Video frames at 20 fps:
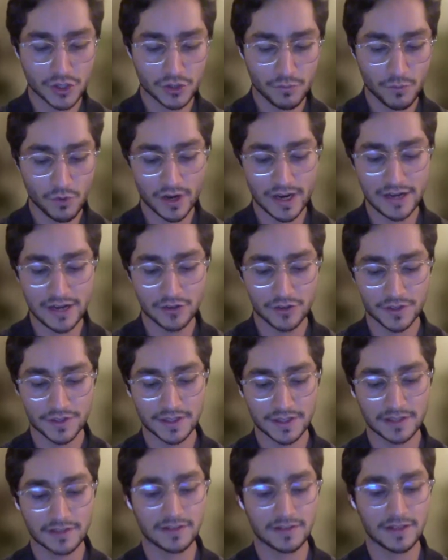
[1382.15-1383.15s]
more
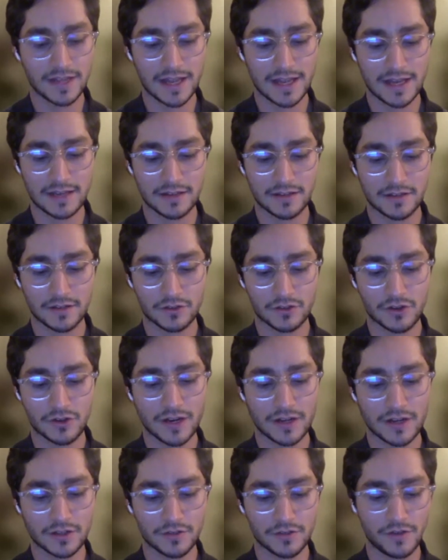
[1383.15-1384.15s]
interesting than
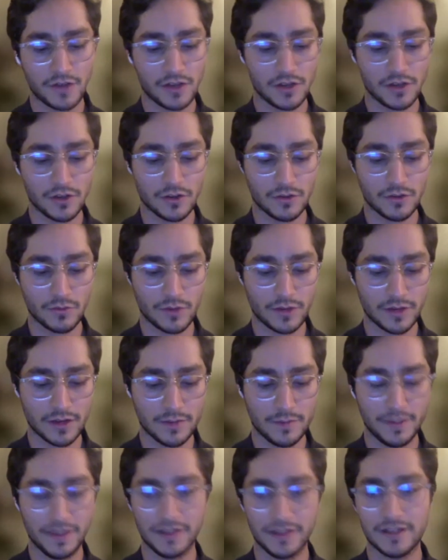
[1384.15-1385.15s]
trying to follow what a
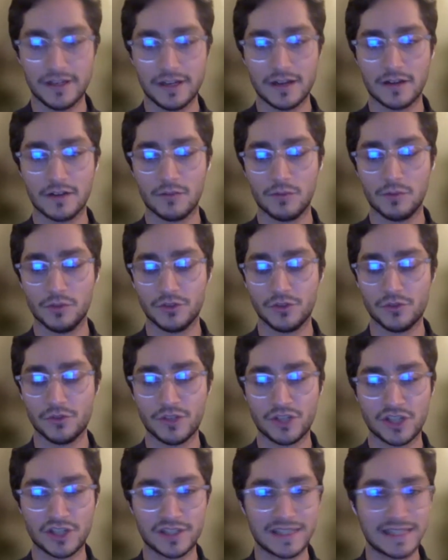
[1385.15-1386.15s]
billionaire will do,
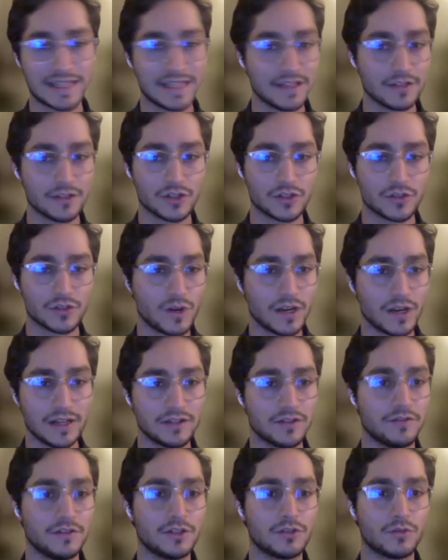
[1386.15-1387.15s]
which is still just one
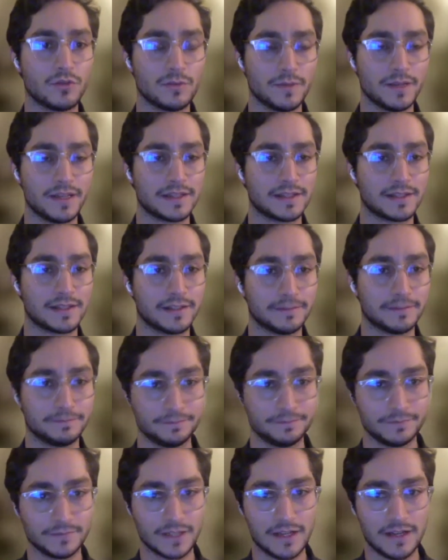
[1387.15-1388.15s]
individual, basically.
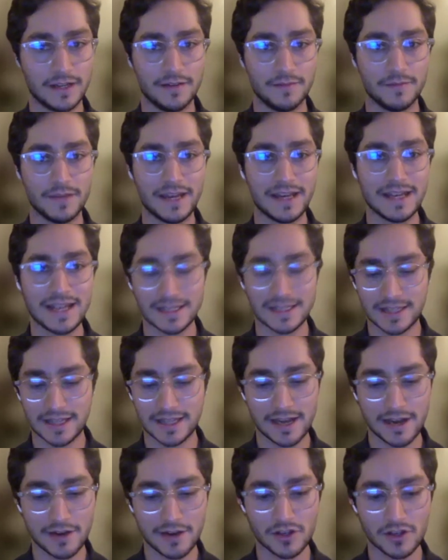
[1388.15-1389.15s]
Right. And yes, they
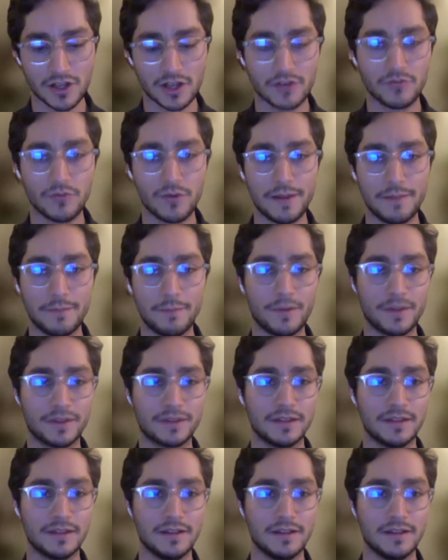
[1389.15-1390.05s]
carry a lot of weight, but